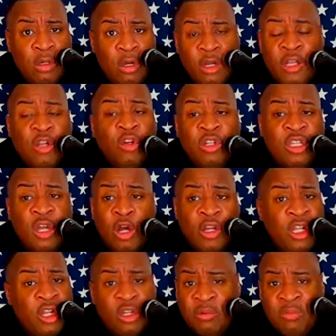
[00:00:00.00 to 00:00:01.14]
Are they going
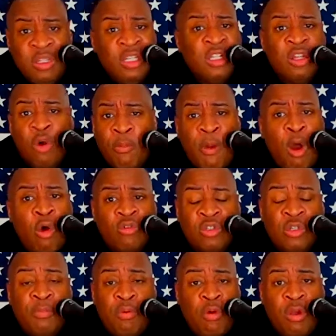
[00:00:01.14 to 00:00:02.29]
to be lowballed to
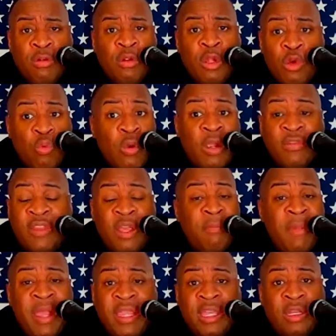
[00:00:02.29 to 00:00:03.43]
the point where they're
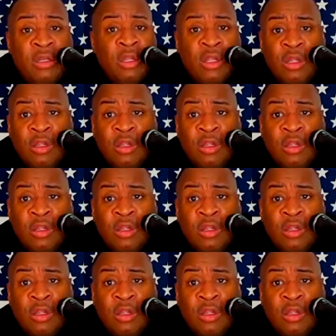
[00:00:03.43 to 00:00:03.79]
making